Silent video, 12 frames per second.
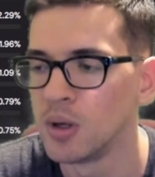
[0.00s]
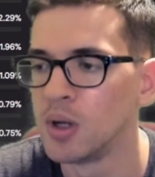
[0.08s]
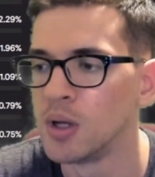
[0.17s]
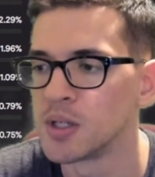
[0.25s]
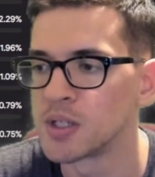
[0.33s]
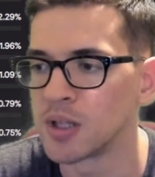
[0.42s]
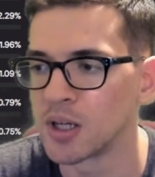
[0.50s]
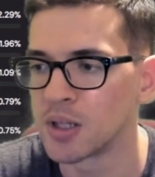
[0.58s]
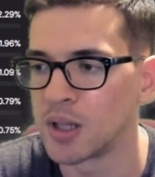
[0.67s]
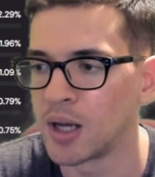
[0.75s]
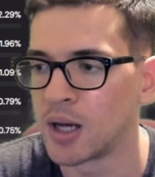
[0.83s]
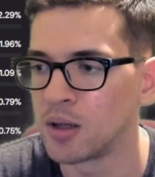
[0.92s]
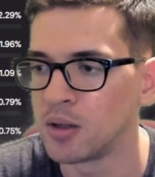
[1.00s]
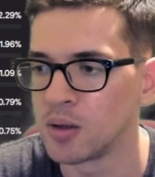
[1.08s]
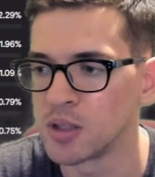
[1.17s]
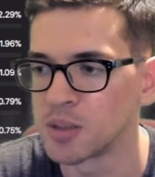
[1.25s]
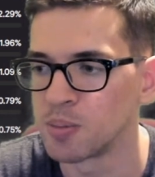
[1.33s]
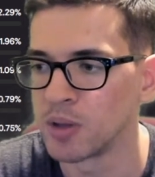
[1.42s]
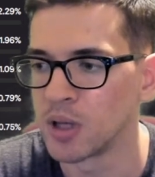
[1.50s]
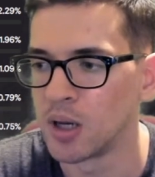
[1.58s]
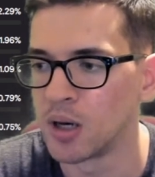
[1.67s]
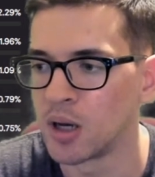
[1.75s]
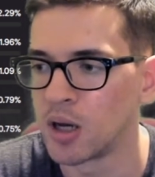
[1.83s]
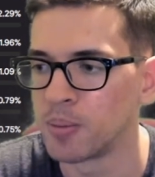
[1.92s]
Select that. You could split it
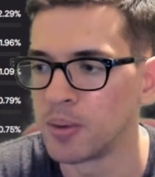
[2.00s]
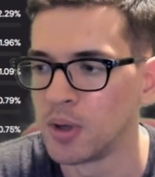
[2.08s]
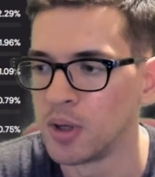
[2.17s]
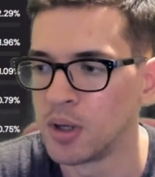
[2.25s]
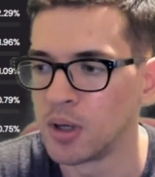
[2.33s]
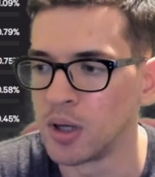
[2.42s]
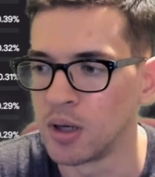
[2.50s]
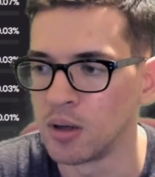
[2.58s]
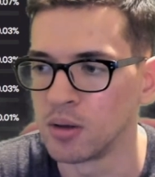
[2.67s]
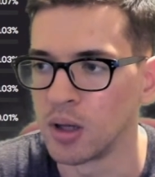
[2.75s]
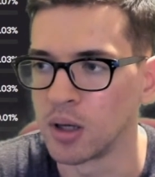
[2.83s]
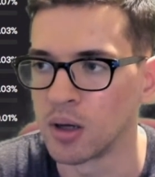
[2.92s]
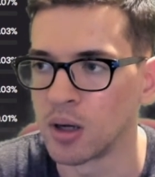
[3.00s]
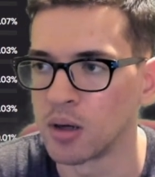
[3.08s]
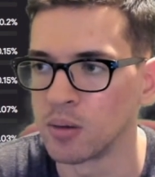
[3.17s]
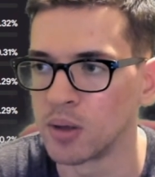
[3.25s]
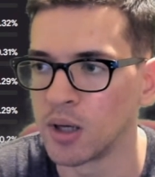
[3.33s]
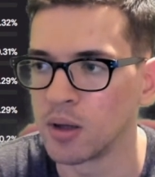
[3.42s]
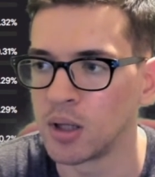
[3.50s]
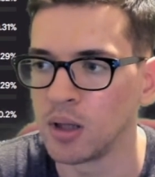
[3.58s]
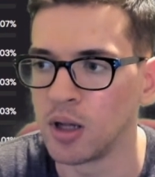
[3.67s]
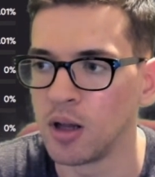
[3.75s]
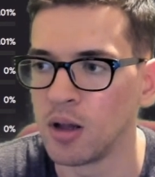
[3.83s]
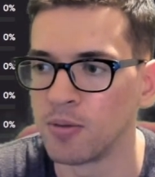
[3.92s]
up, like auto calculate
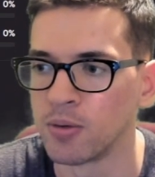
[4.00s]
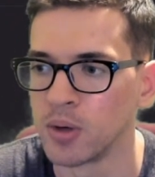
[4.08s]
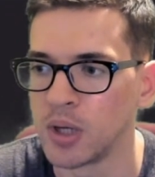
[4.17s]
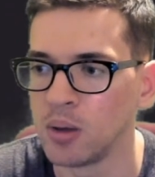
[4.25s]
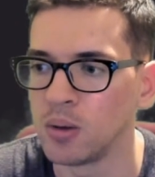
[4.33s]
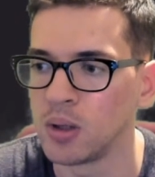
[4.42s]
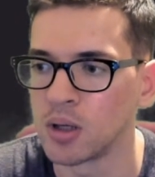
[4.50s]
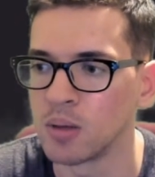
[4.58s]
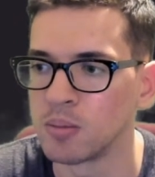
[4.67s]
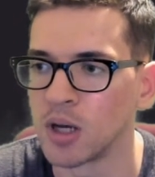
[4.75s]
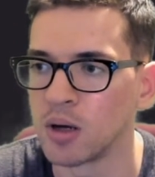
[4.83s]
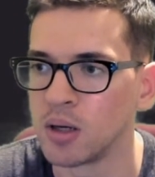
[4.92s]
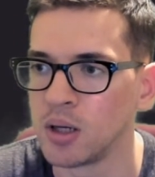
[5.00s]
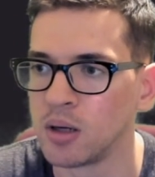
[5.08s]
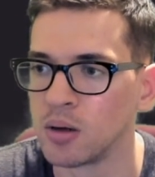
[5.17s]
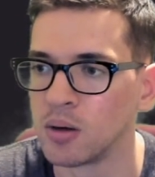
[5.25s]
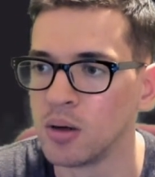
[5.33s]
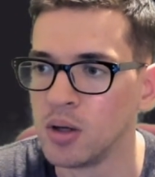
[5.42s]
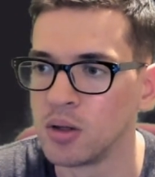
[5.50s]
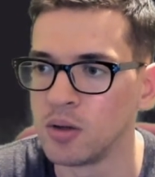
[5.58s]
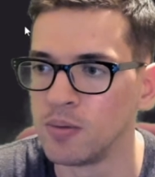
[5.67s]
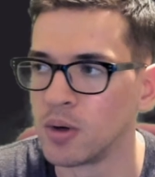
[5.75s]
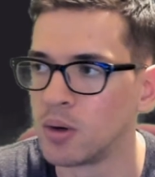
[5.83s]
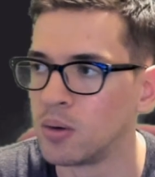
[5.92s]
it for you. You come down here, you
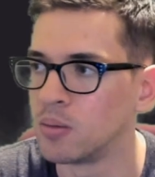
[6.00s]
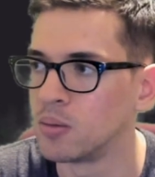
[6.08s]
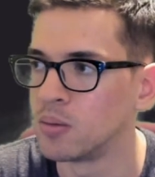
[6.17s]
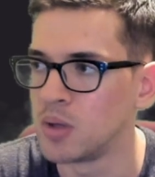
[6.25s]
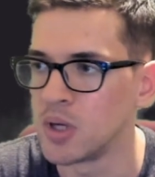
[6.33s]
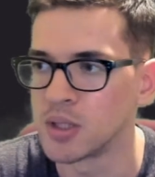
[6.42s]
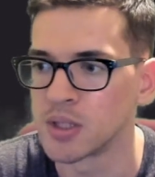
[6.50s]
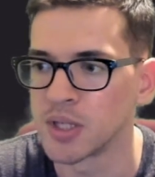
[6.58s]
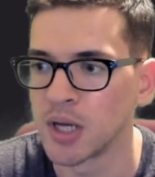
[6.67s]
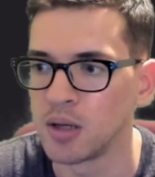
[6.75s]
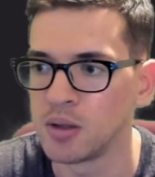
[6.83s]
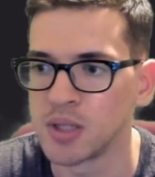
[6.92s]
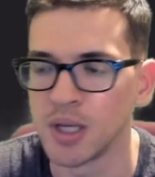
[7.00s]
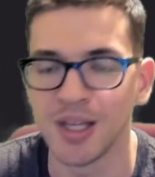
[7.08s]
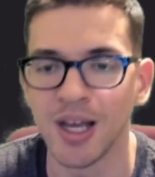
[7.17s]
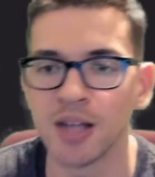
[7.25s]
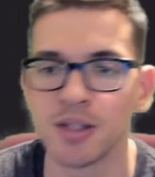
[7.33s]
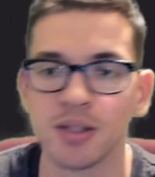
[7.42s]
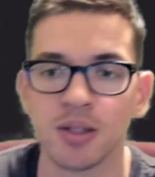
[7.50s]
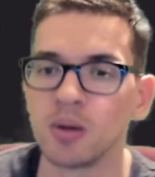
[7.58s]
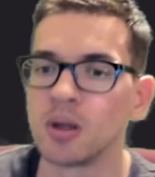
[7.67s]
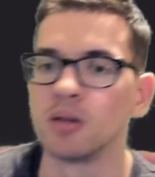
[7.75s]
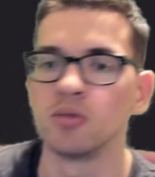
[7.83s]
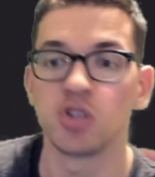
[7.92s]
vote, you hit sign, you say yes. You
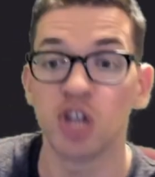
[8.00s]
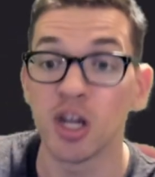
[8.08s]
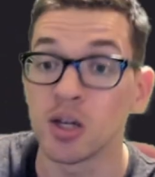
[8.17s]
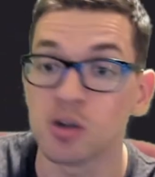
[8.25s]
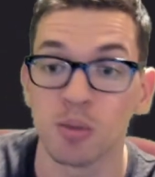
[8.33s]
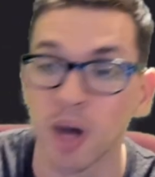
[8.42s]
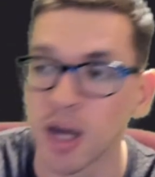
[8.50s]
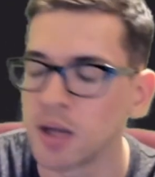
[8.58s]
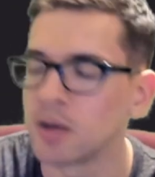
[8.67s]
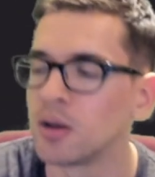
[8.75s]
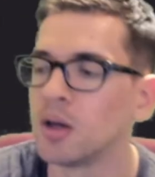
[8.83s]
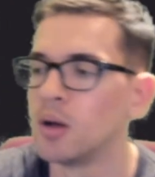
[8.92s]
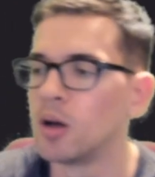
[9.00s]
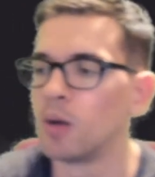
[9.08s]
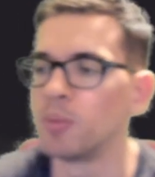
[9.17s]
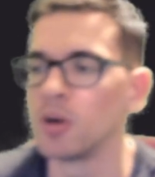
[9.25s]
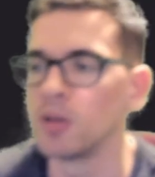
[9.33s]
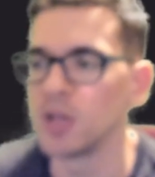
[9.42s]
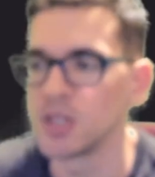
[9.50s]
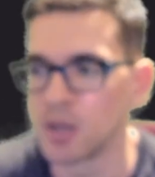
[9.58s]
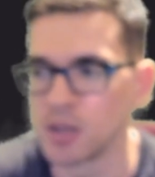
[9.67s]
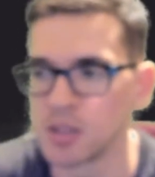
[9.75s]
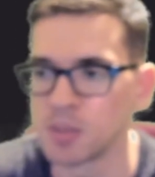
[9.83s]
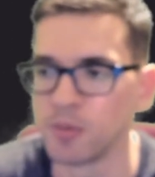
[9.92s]
can change your mind apparently as long
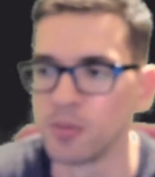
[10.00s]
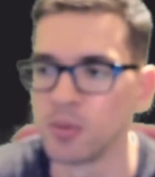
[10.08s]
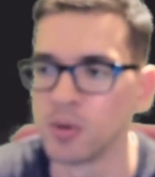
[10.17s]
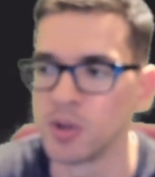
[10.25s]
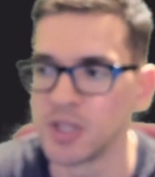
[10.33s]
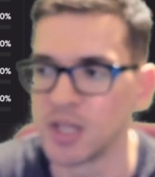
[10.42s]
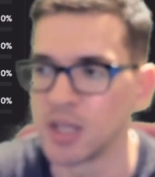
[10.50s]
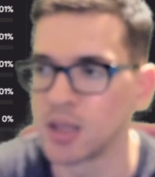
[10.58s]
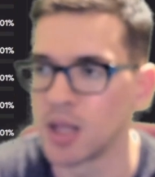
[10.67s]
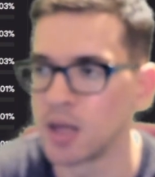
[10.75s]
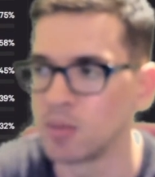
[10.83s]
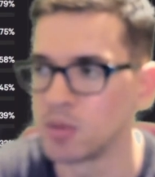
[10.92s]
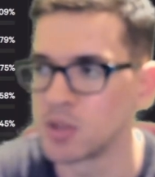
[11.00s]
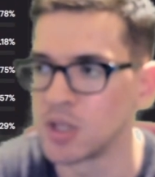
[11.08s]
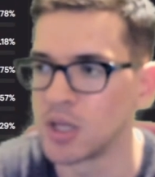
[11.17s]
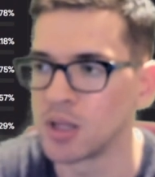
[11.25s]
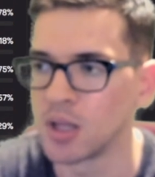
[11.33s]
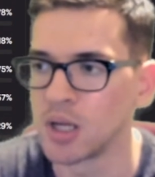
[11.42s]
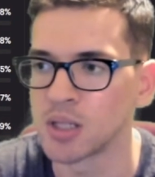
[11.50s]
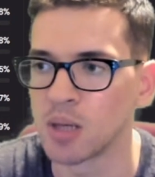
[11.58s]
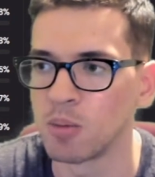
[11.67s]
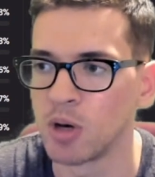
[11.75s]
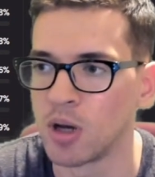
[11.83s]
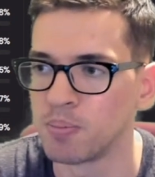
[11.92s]
as before the deadline, which the deadline's coming
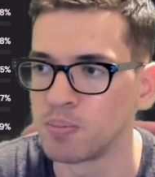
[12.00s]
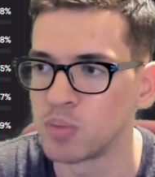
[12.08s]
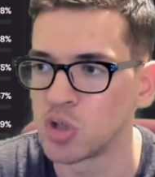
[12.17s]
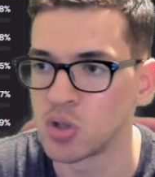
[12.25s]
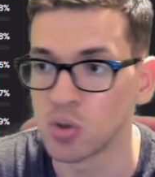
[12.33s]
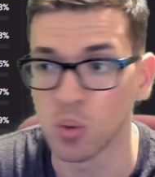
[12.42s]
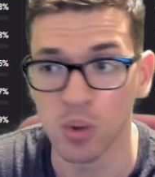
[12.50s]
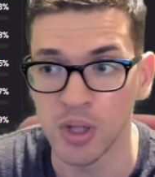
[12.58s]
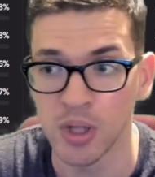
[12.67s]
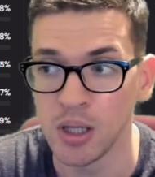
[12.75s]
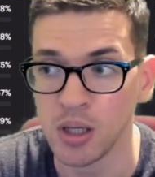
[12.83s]
up shortly.